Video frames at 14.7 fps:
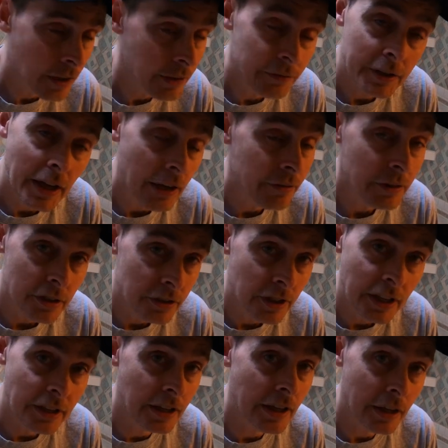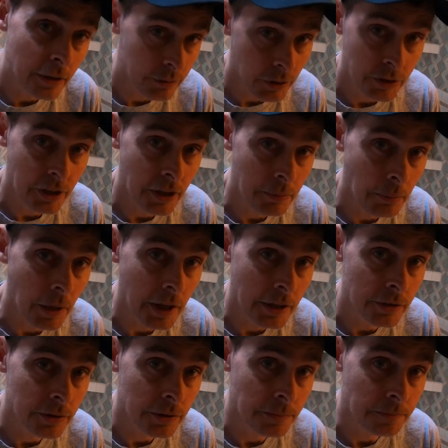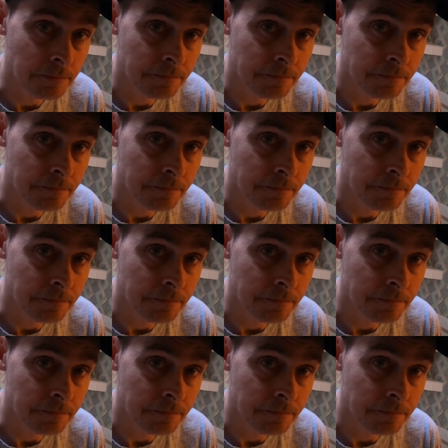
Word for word: not even having to take care of the dead mice.